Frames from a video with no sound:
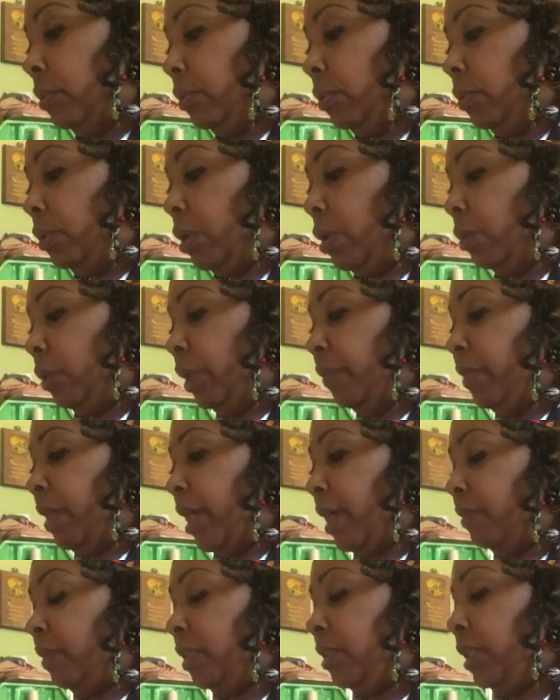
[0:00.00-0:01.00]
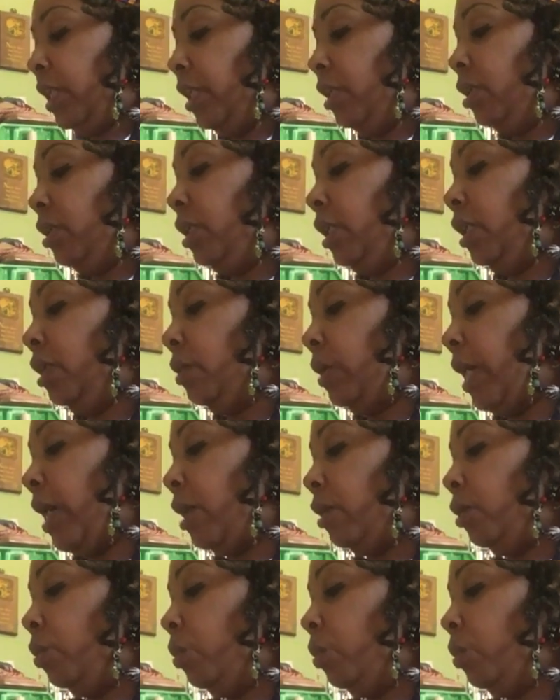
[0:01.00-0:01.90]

You don't even have to take your needle out.